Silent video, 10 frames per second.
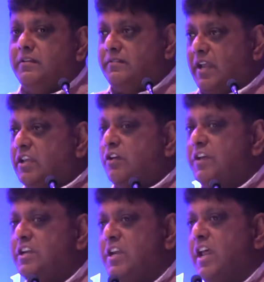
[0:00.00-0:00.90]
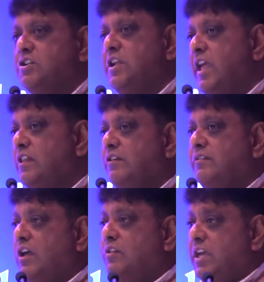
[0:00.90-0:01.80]
The study of international health of
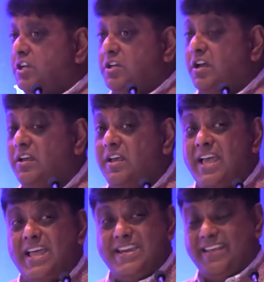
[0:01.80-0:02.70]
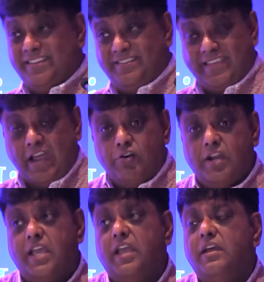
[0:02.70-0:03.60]
South Asia
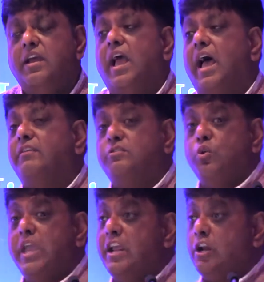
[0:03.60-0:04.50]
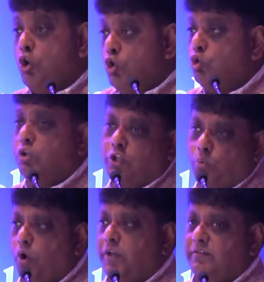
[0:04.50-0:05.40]
necessarily has to include
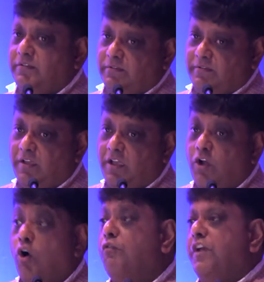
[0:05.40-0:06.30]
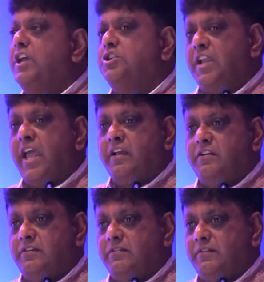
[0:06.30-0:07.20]
the voices of Asian
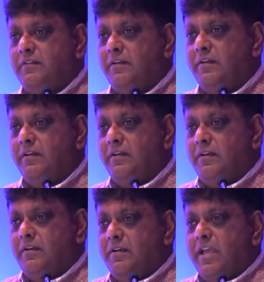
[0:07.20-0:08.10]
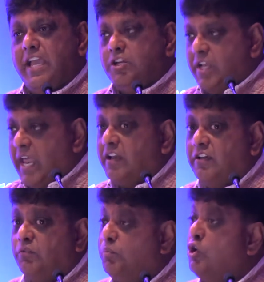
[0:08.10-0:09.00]
actors. Asian
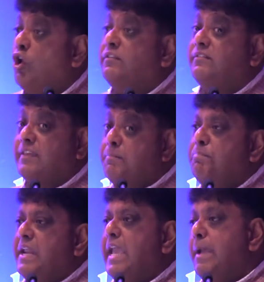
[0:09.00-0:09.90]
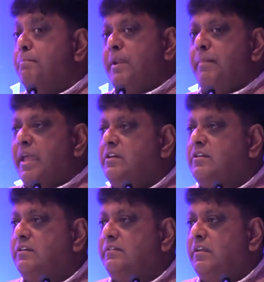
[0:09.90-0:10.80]
actors were not simply
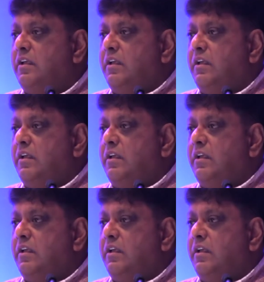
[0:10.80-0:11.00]
implementers